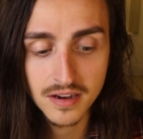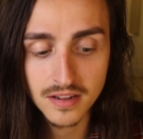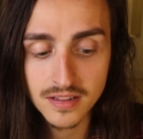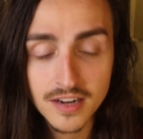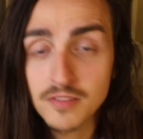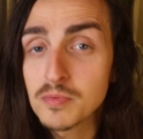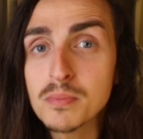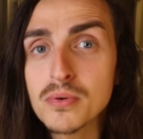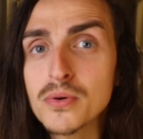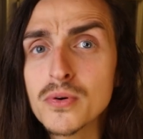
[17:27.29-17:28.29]
a lot of
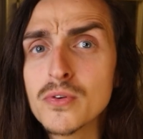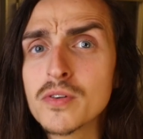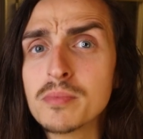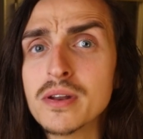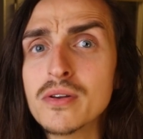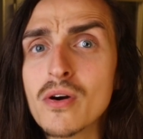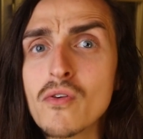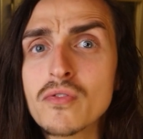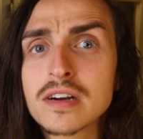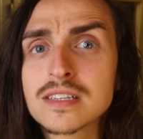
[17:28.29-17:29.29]
people who have been
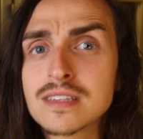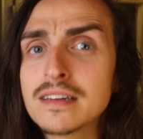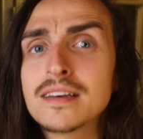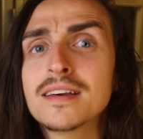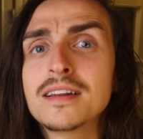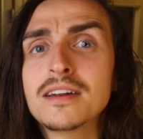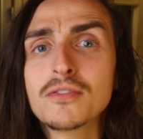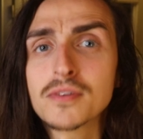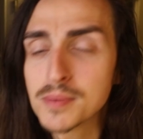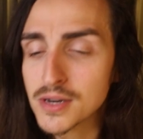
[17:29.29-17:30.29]
overextended and
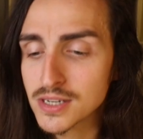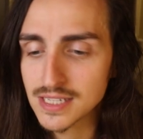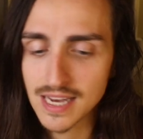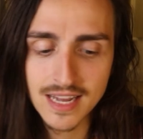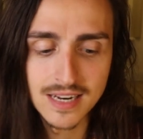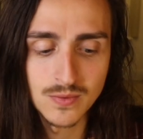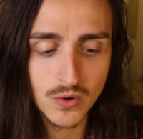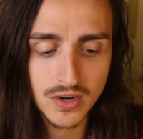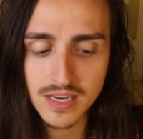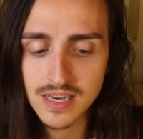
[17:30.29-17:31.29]
overbooked and
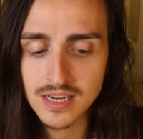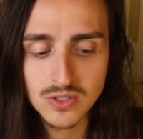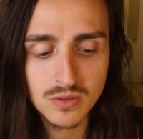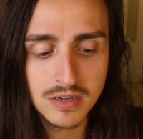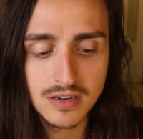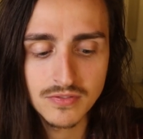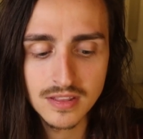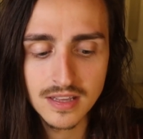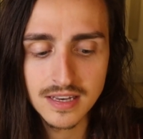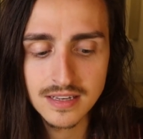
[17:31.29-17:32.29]
working on so many
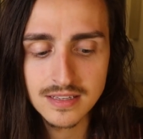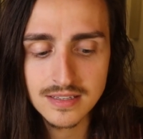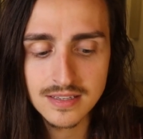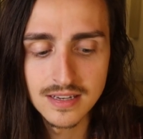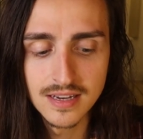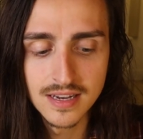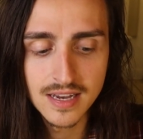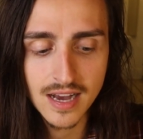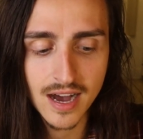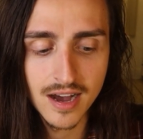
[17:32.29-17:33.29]
different things.
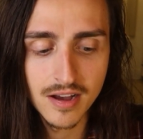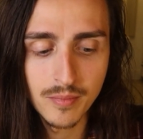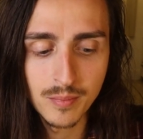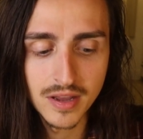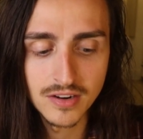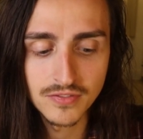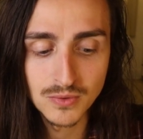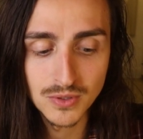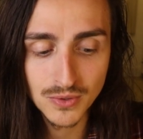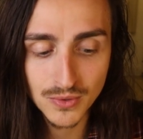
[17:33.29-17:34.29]
Um, and if
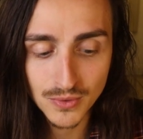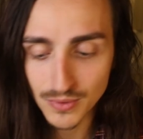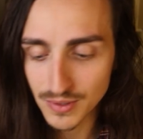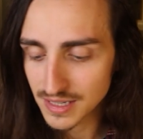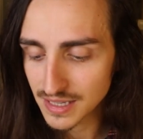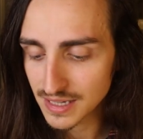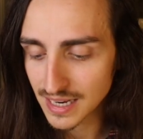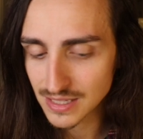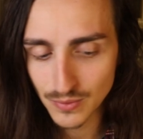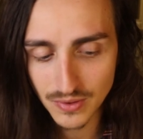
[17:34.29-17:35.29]
you do
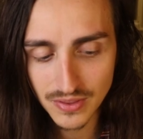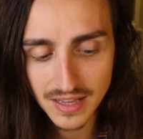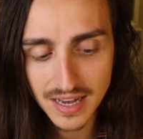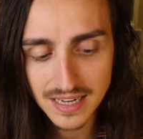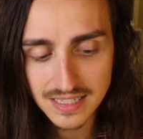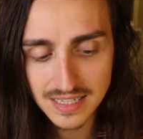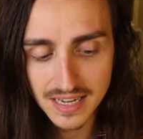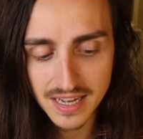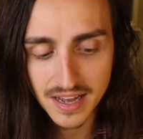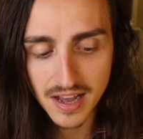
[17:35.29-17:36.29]
connect with that,
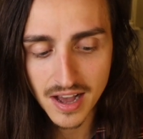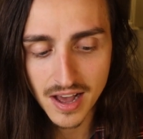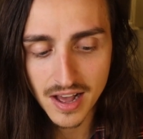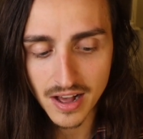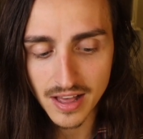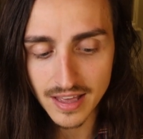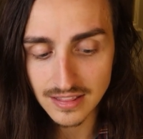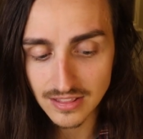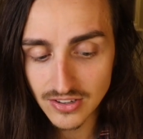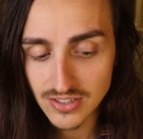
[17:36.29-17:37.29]

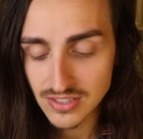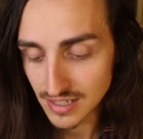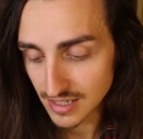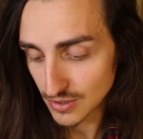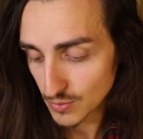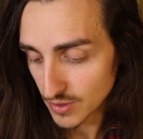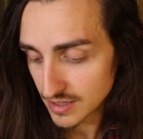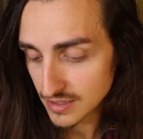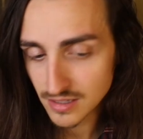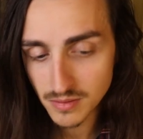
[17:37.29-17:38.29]
it looks like your
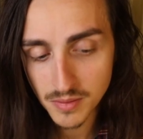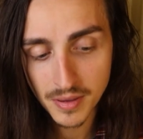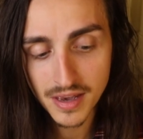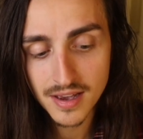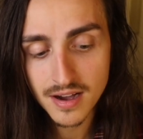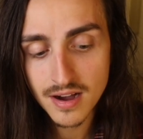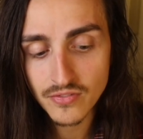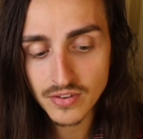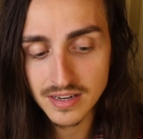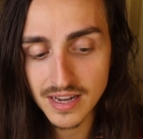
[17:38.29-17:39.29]
work is going to be paying
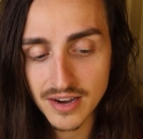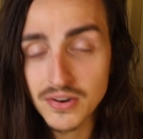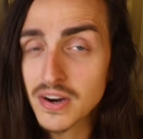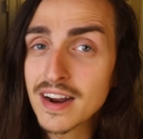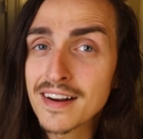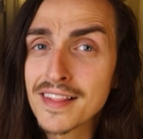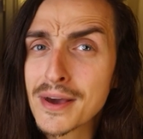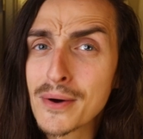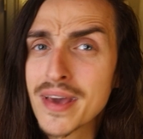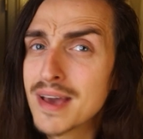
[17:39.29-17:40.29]
off. And now you're kind of
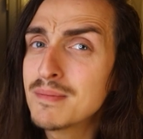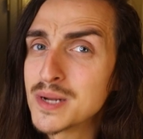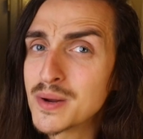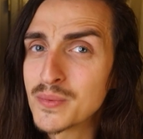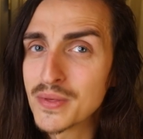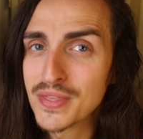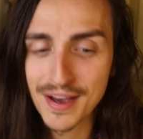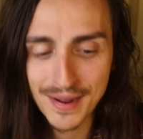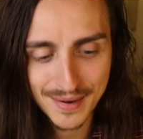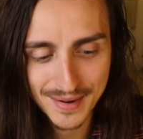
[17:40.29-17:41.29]
like, okay, I'm done with
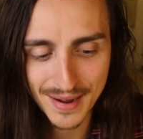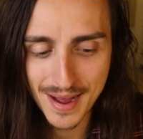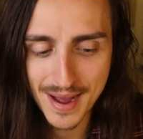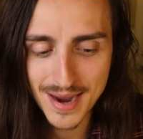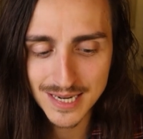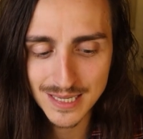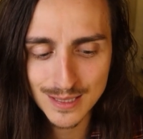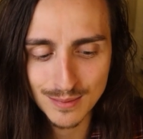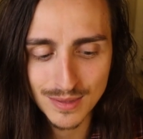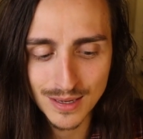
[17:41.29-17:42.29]
that. I-, I
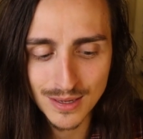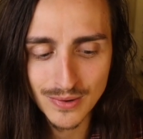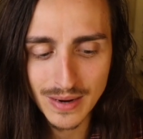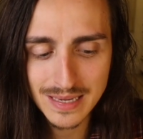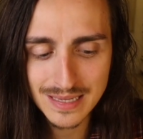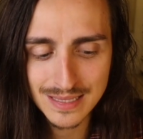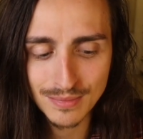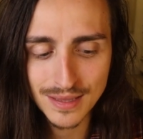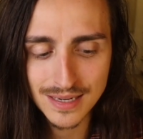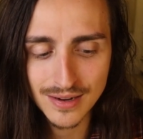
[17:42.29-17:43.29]
need something new. I need
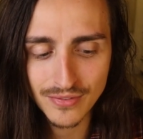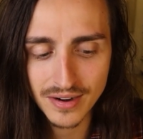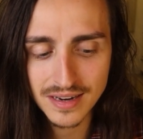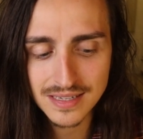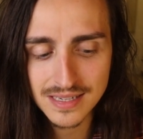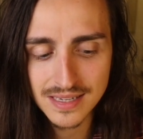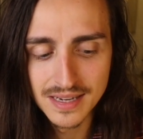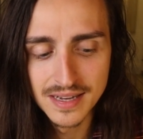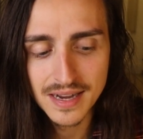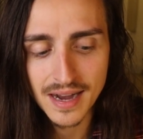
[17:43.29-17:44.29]
something different.
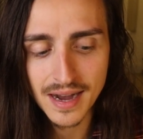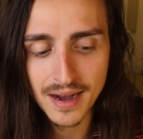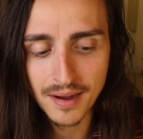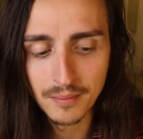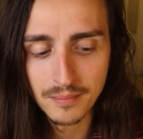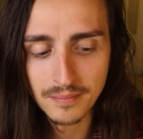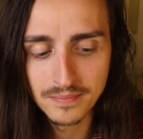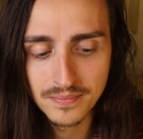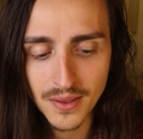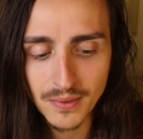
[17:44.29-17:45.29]
Um,
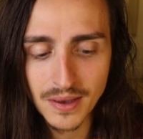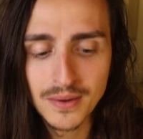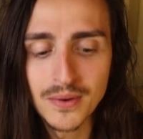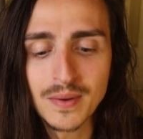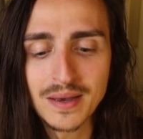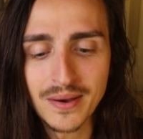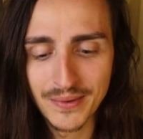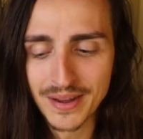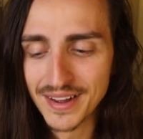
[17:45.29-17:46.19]
okay, here we go.